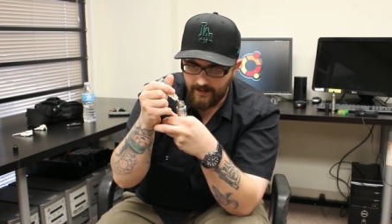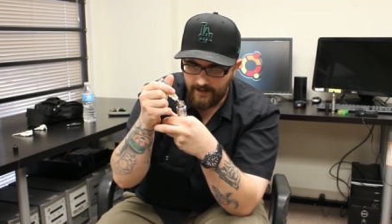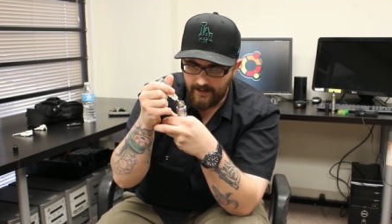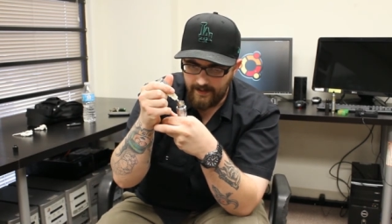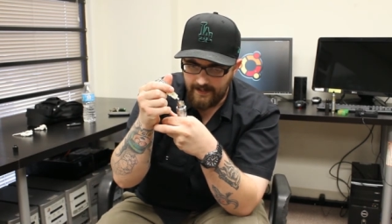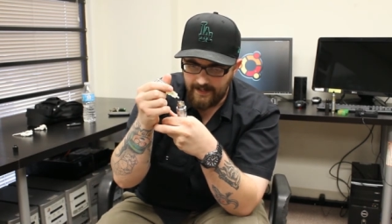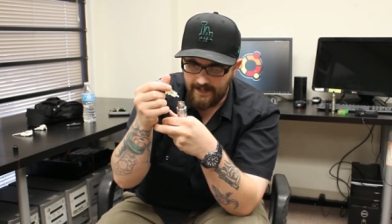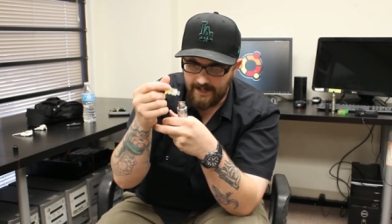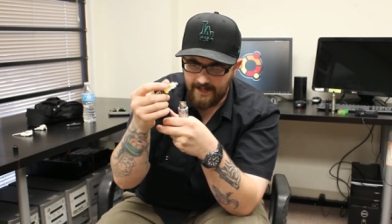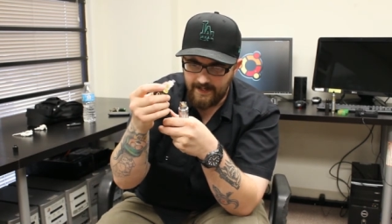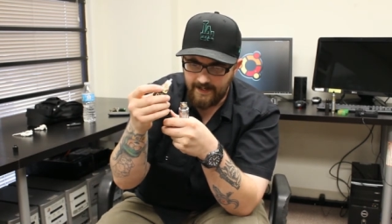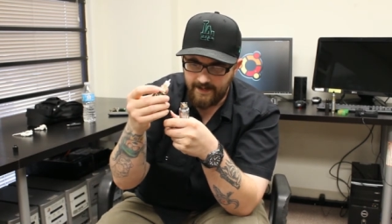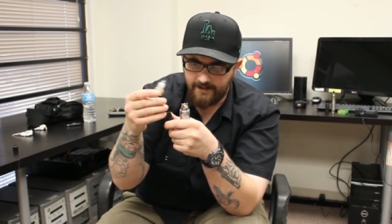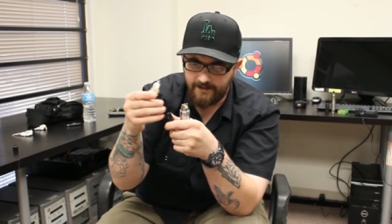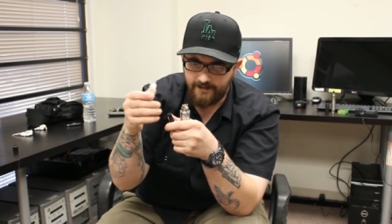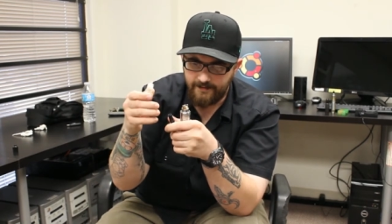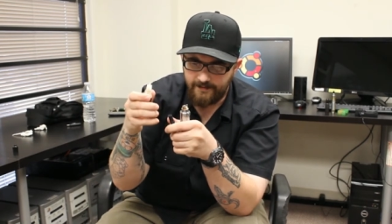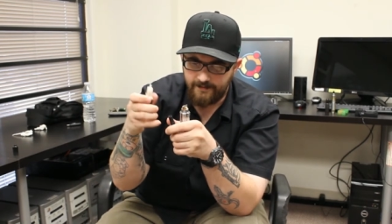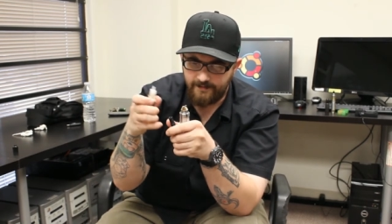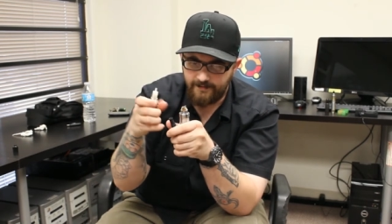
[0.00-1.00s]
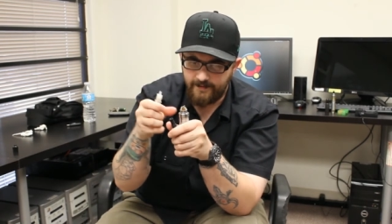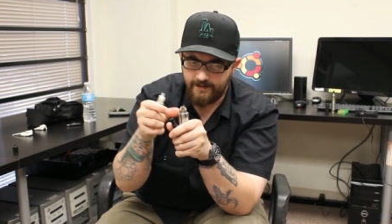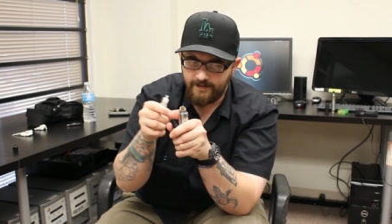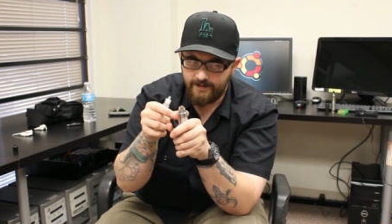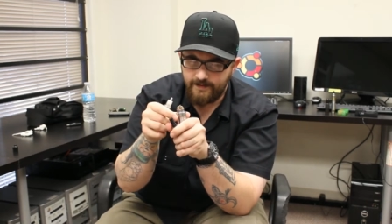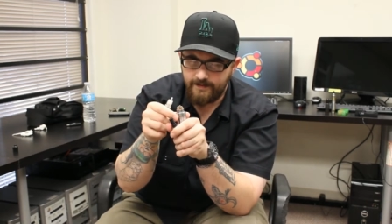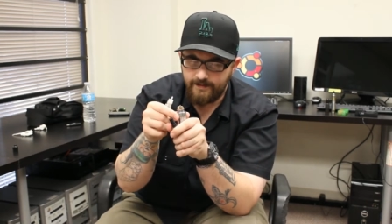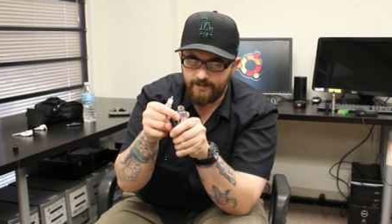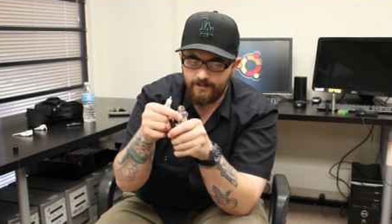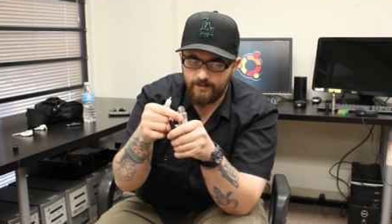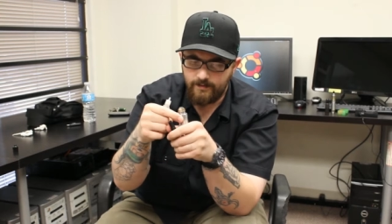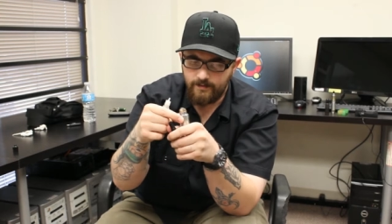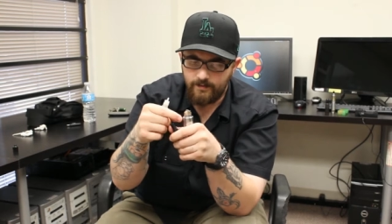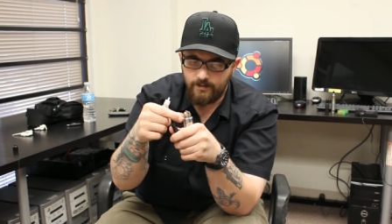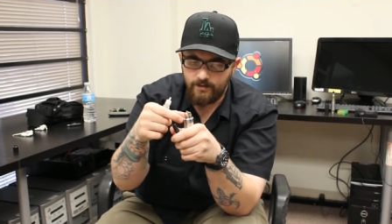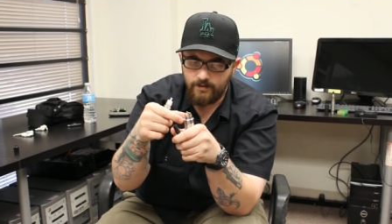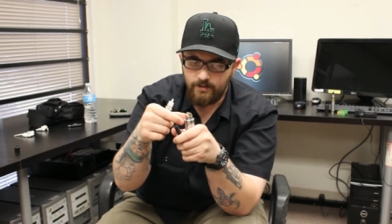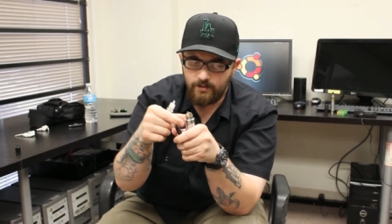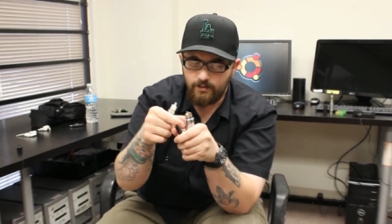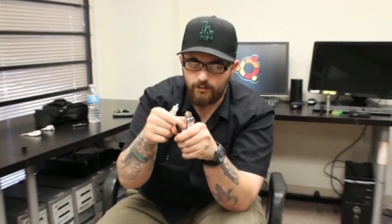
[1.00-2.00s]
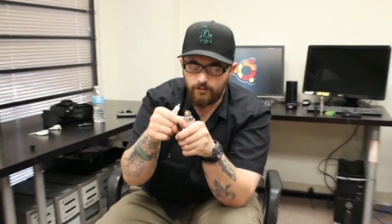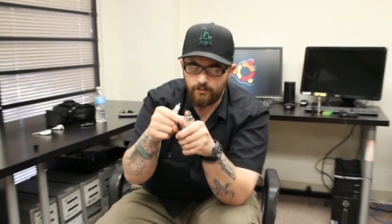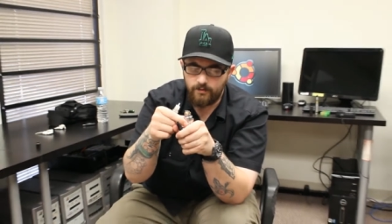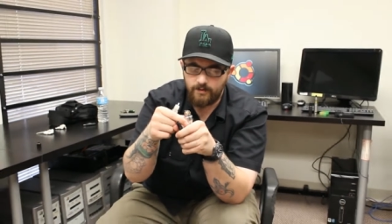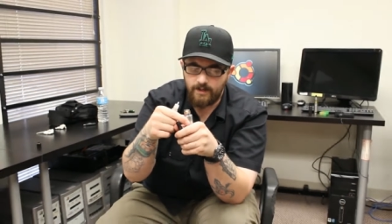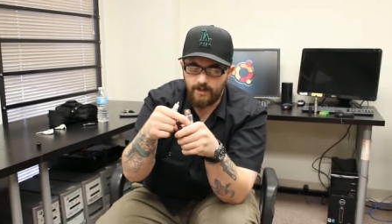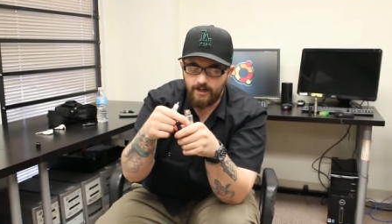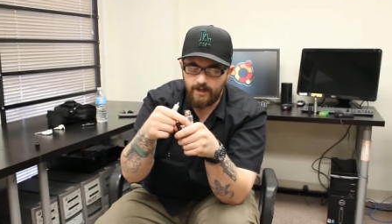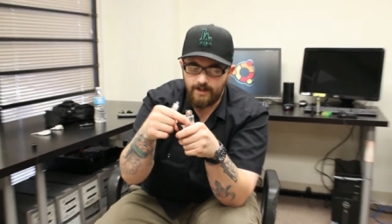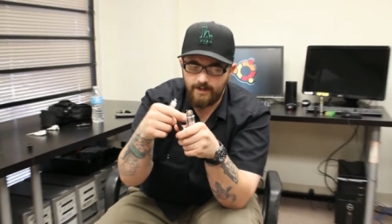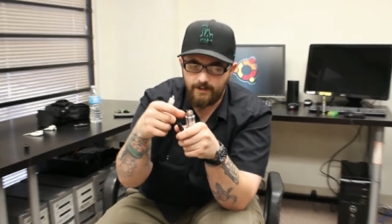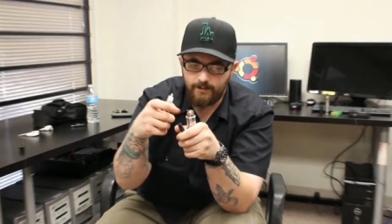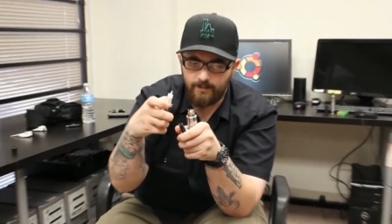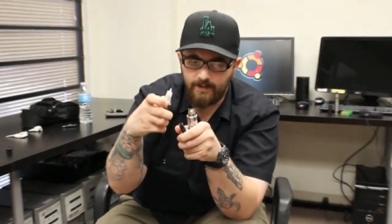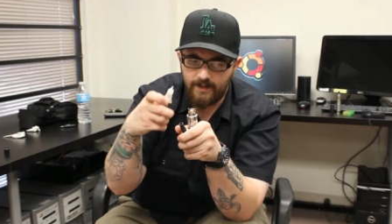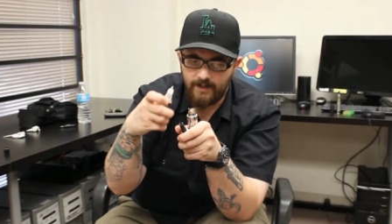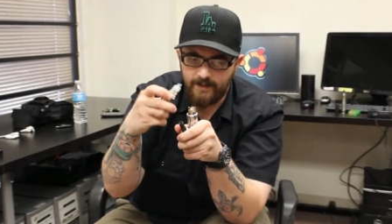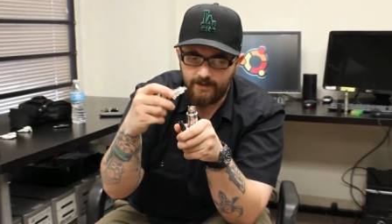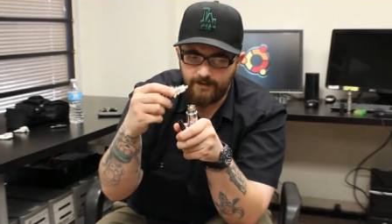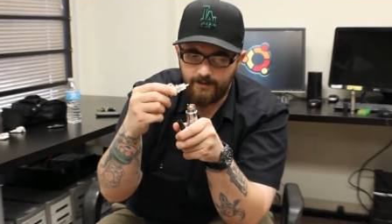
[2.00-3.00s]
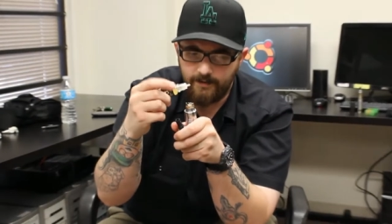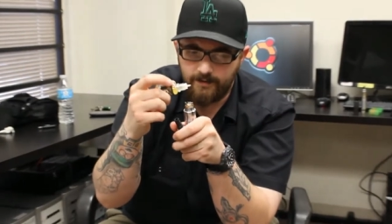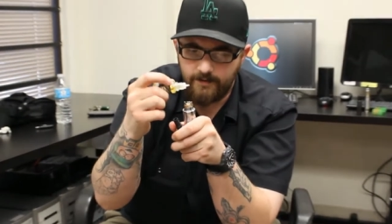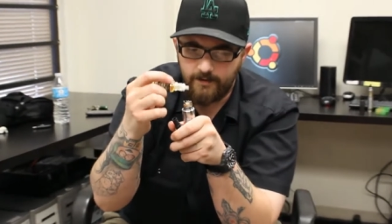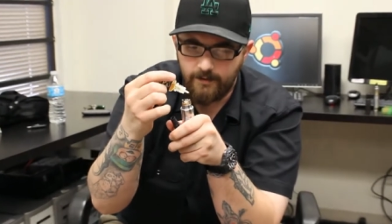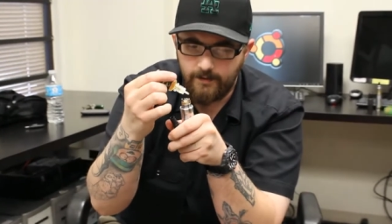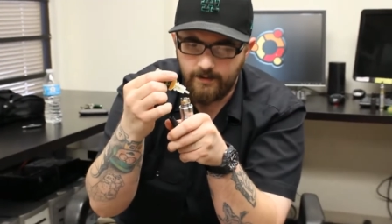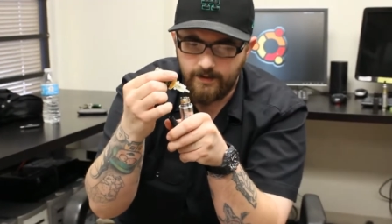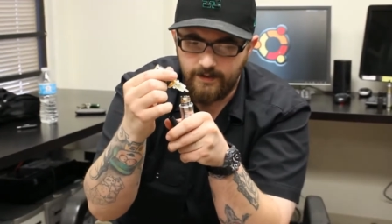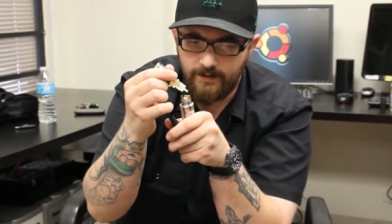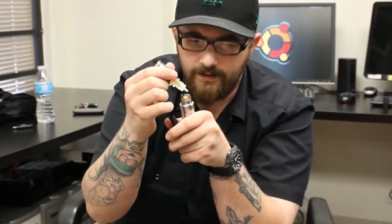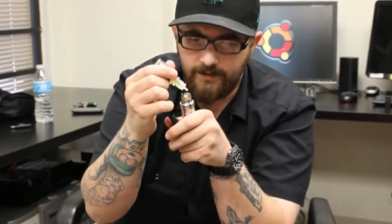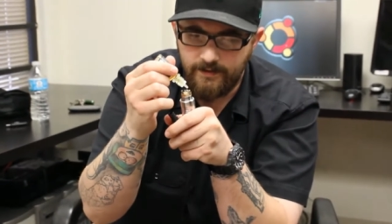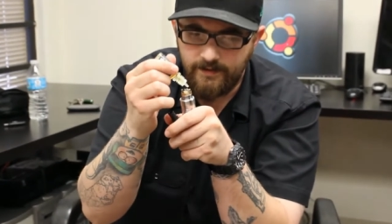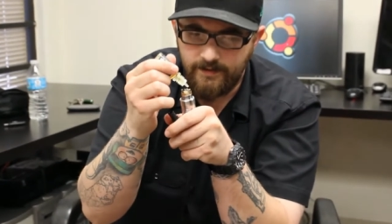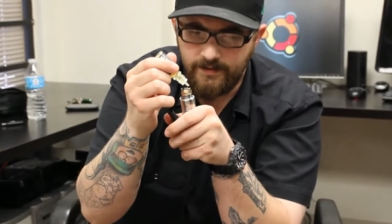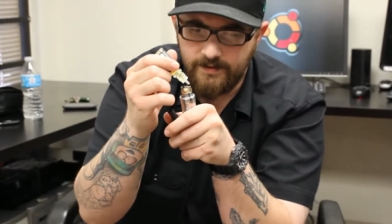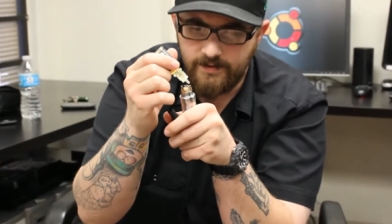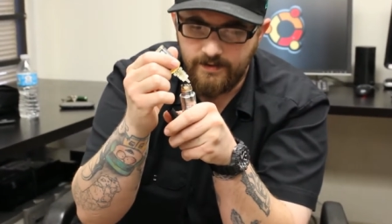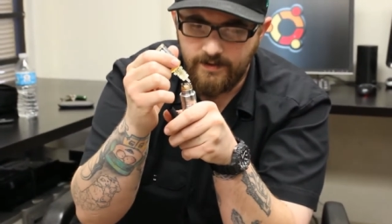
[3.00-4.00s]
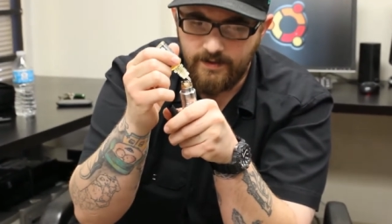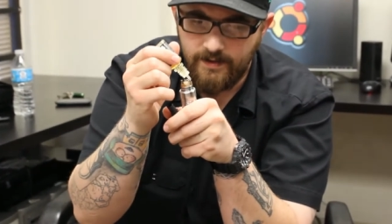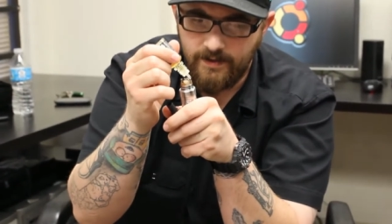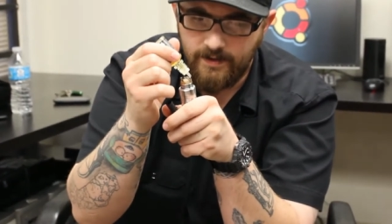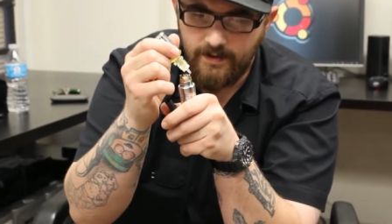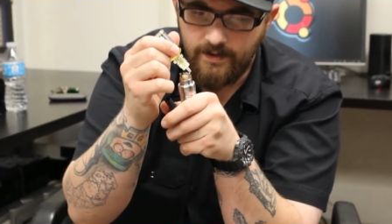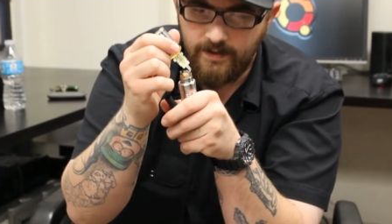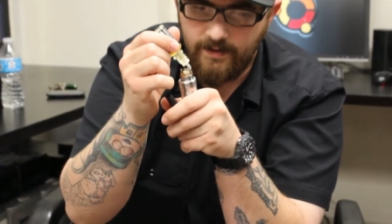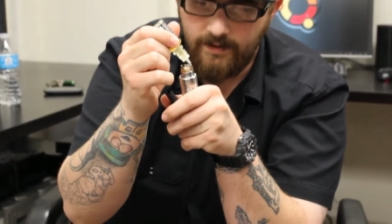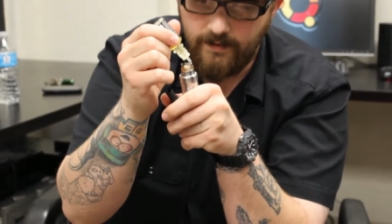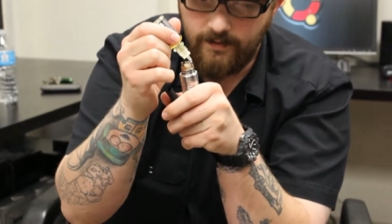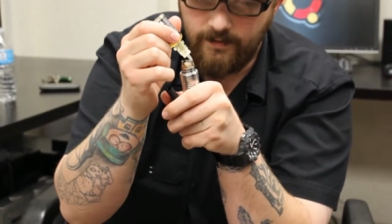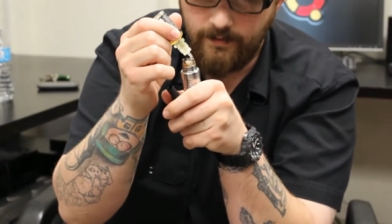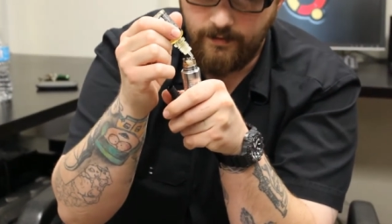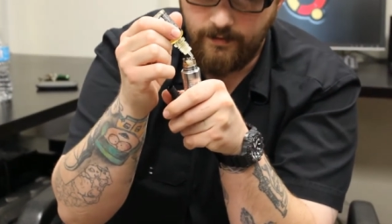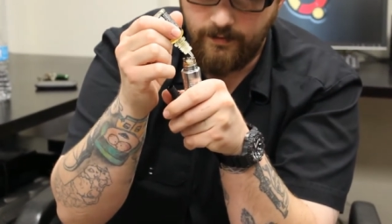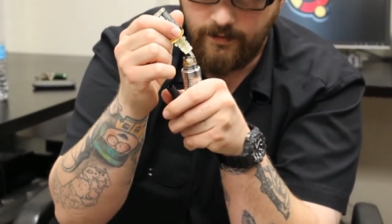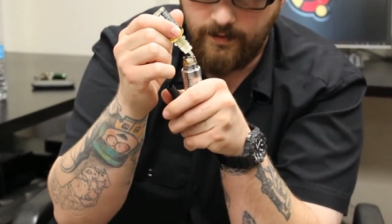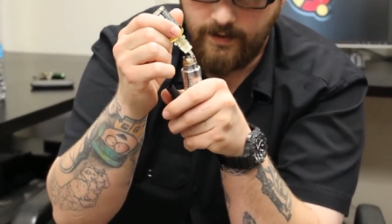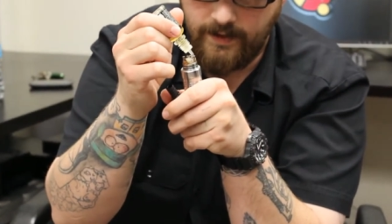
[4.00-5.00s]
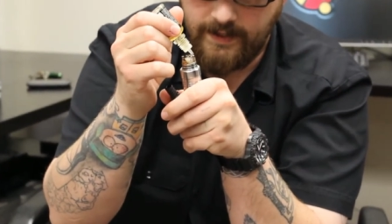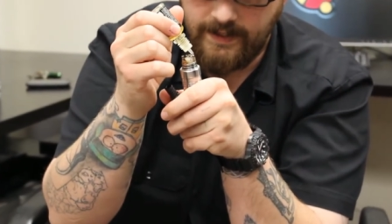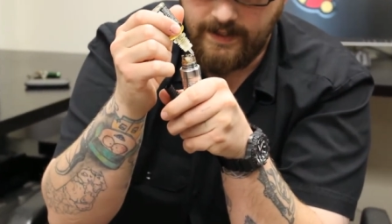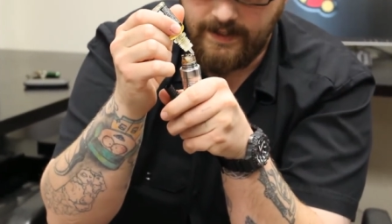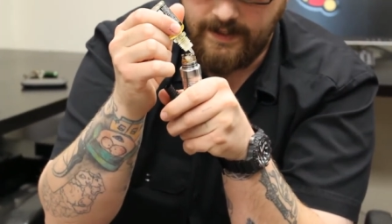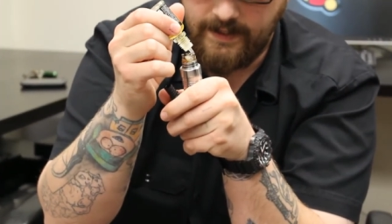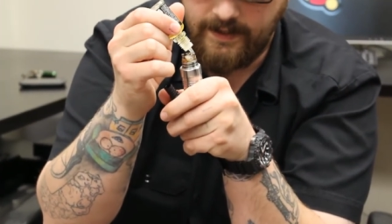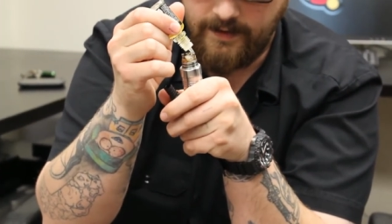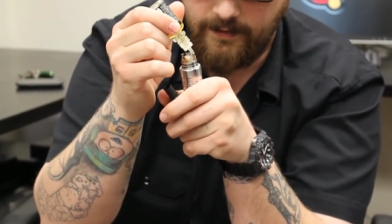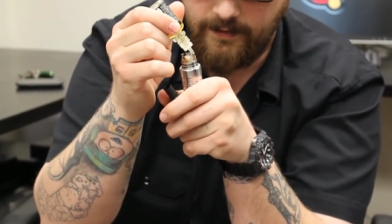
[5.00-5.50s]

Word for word: I have dual cotton micro coils running at